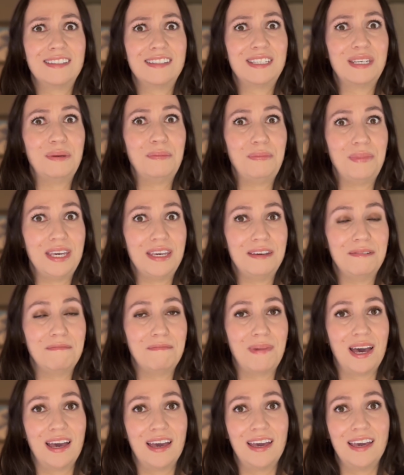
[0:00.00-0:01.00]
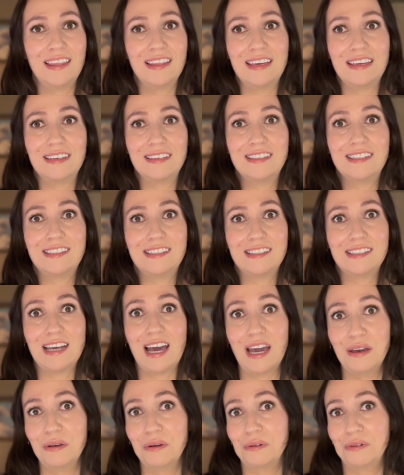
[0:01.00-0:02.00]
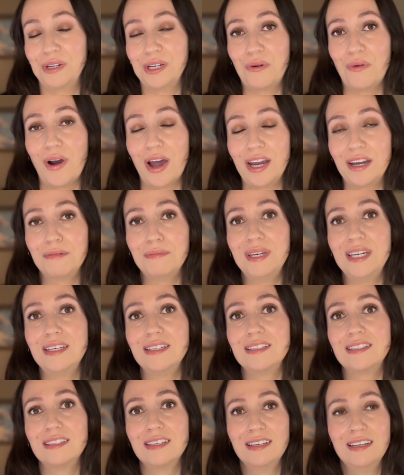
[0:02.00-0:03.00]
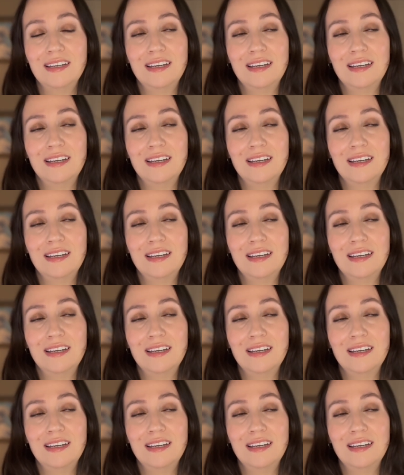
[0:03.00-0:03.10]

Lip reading: to meet my like style requirements.